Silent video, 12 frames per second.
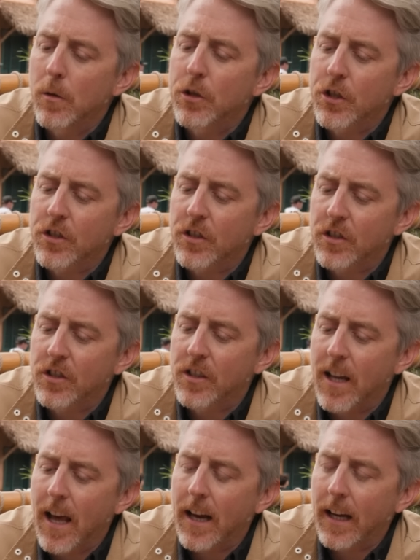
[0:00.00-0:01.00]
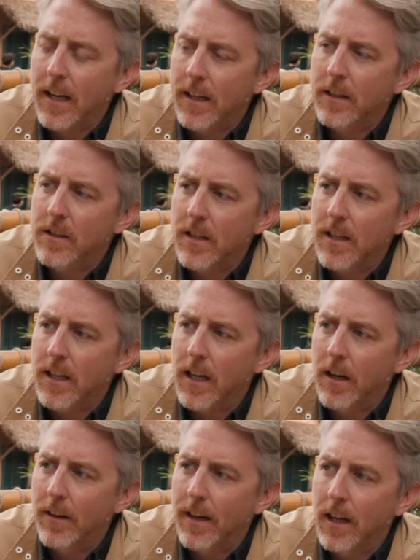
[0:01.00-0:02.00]
it was just a snack in a tiki
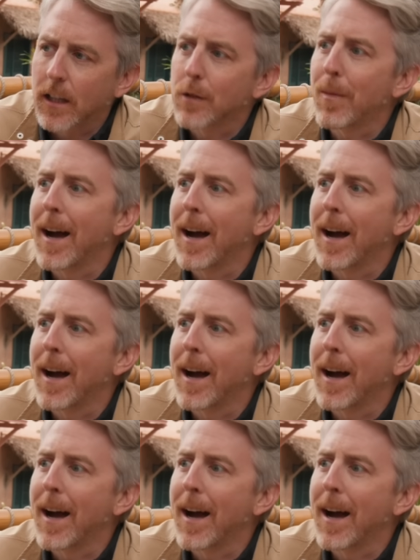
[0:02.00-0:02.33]
area, because